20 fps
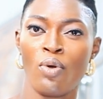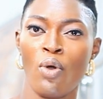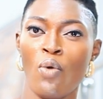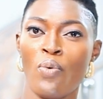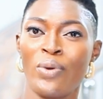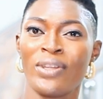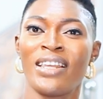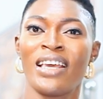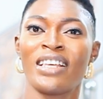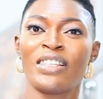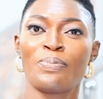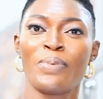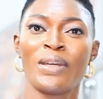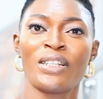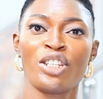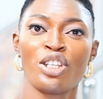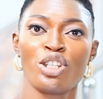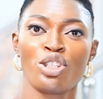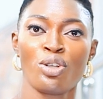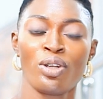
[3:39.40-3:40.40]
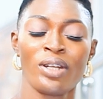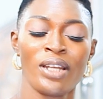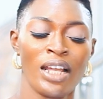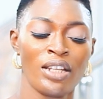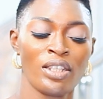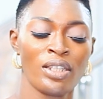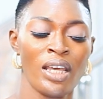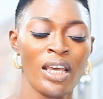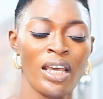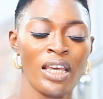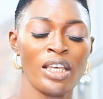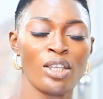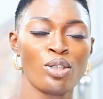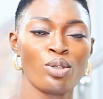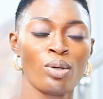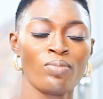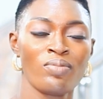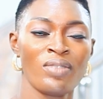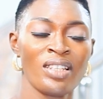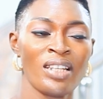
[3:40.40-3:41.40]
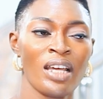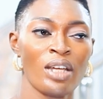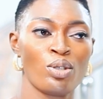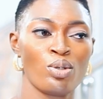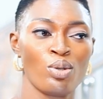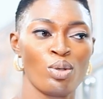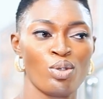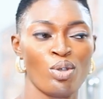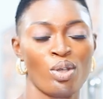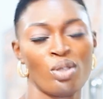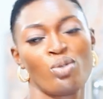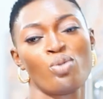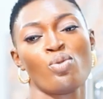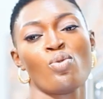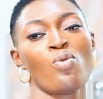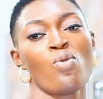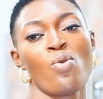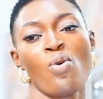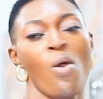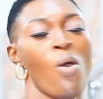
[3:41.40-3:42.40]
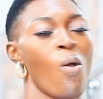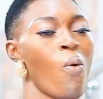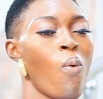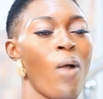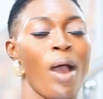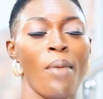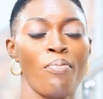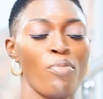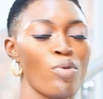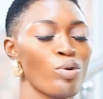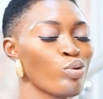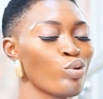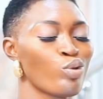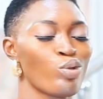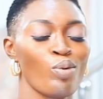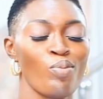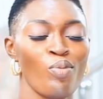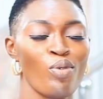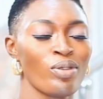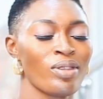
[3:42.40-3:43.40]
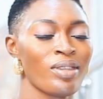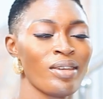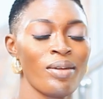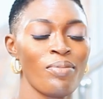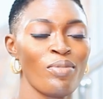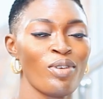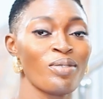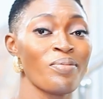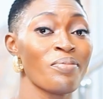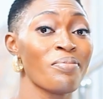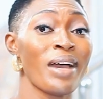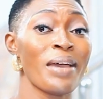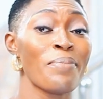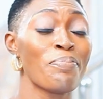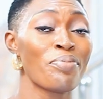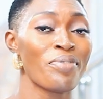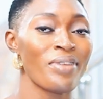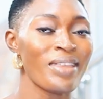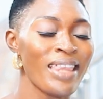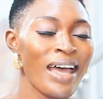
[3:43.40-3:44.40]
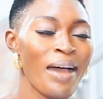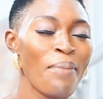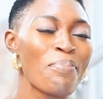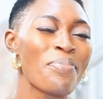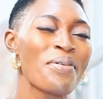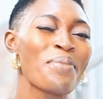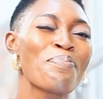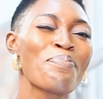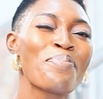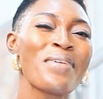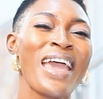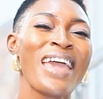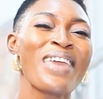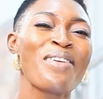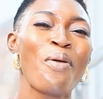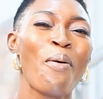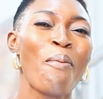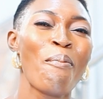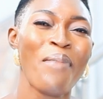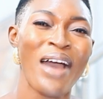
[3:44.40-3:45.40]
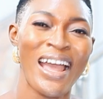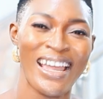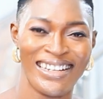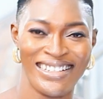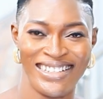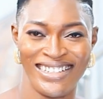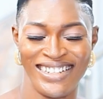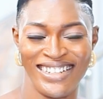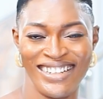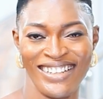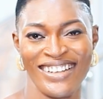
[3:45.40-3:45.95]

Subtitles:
with the expectation that it's something that you just do 1 month, 2 months, 3 months. My brother, prepare your mind.